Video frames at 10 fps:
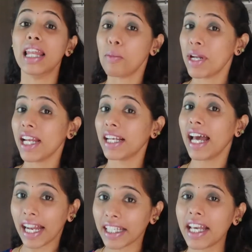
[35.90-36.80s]
Lemon and
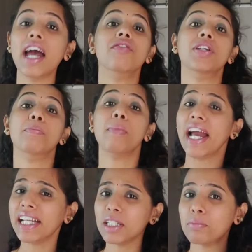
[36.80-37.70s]
honey have the
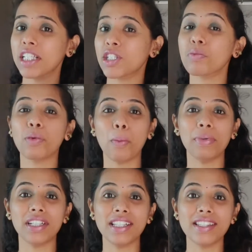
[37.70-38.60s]
mild bleaching
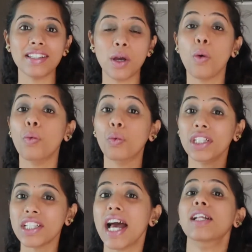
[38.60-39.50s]
properties
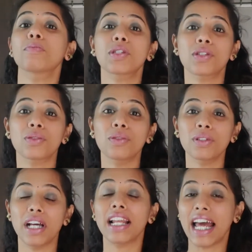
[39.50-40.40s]
which helps to
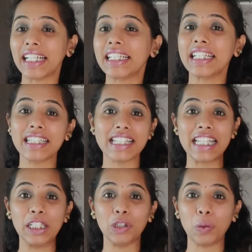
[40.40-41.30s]
lightening the
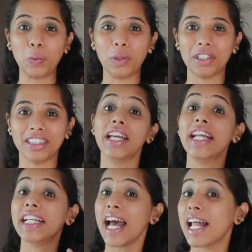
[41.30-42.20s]
skin tone.
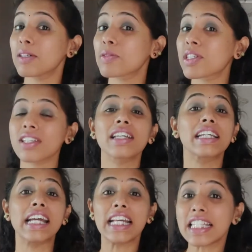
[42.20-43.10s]
It helps
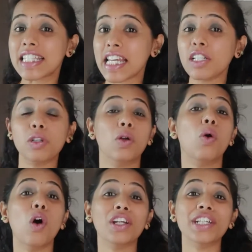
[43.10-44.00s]
instant
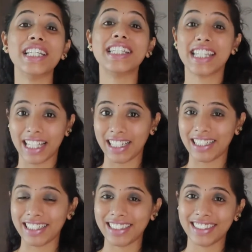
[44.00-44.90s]
glow on your skin.